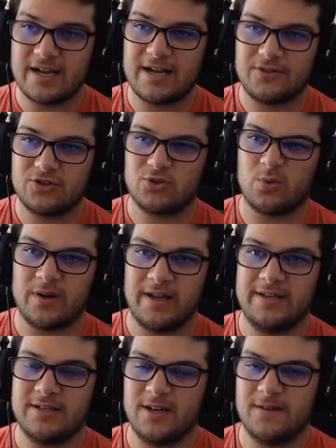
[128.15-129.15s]
of got the short
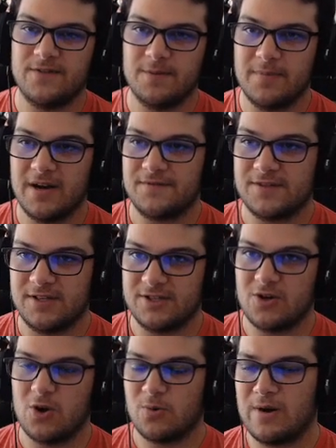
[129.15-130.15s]
end of the buffs
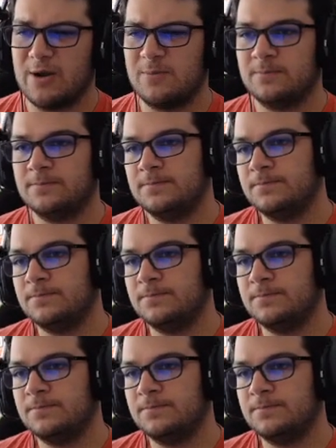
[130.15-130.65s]
this go around.